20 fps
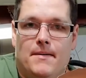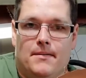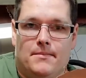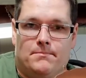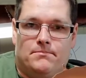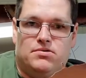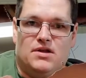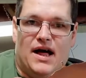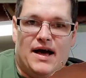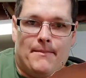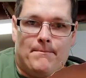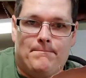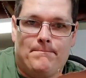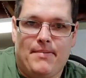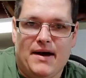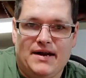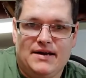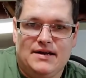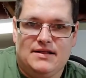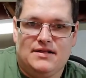like
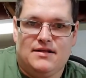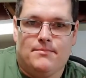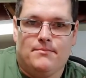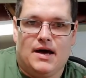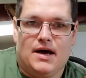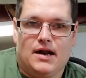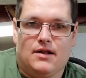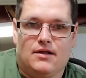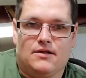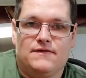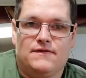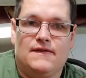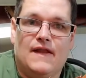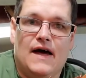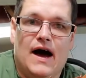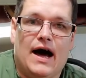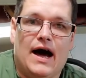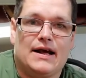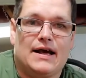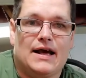bended the metal,
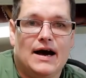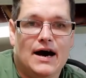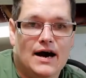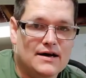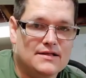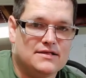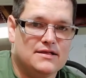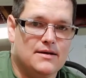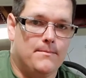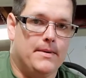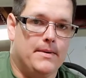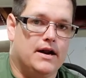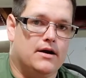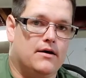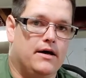not cut the metal,